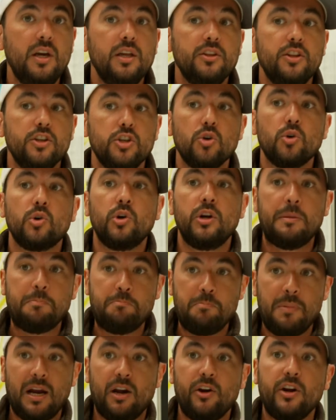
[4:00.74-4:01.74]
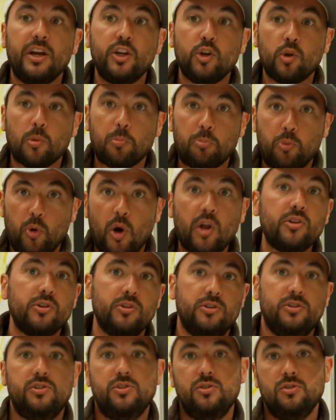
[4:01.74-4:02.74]
that you're going to marry your
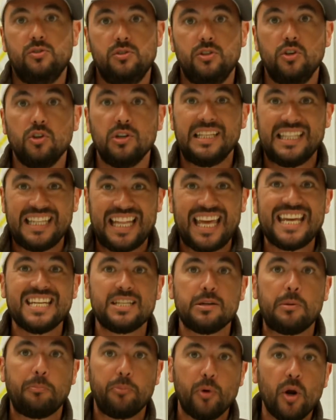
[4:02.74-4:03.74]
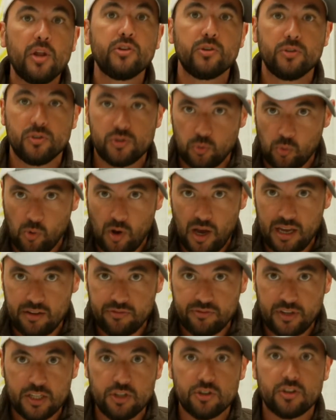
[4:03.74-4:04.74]
brother's, your late brother's wife,
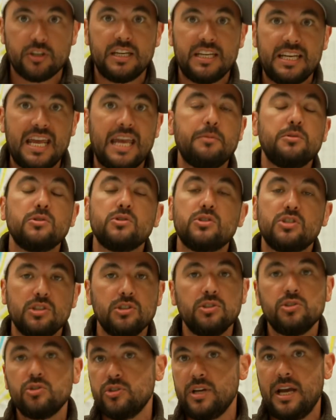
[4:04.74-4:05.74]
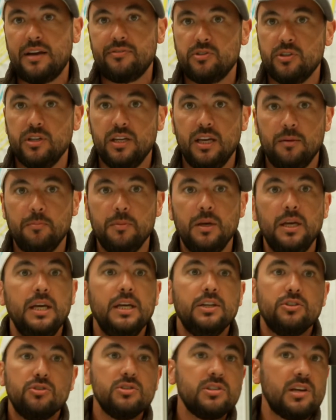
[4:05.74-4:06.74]
and you're going to name your children after him.
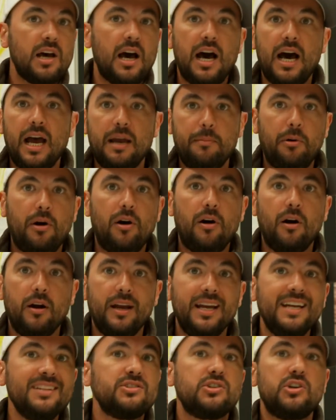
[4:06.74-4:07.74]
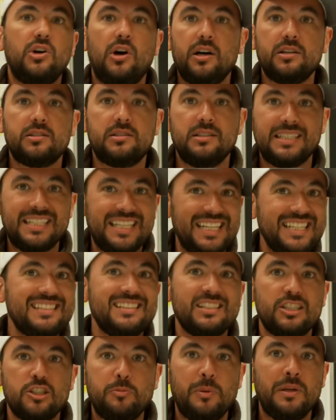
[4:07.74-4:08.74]
So it's a high bar. It's costly. It's
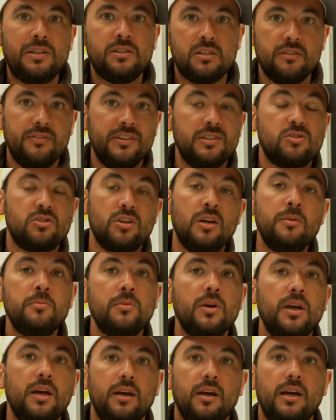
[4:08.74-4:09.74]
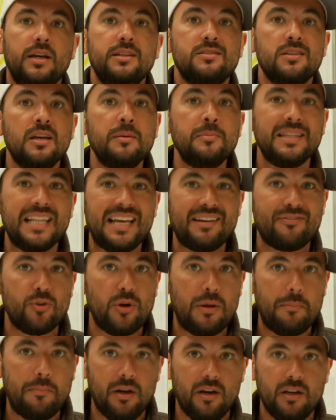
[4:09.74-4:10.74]
expensive. In some uh, in some
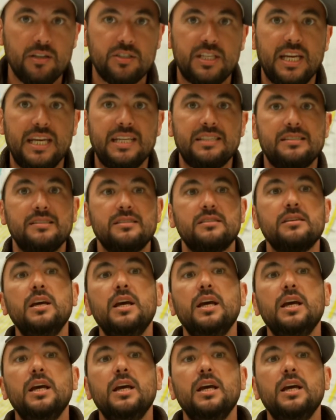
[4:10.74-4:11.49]
levirate marriage cases,